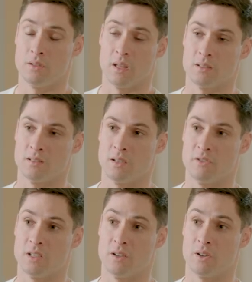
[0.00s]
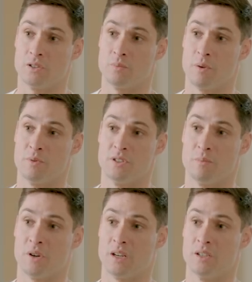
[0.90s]
2017, I got to
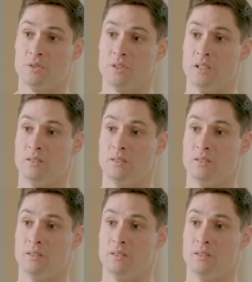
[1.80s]
represent my country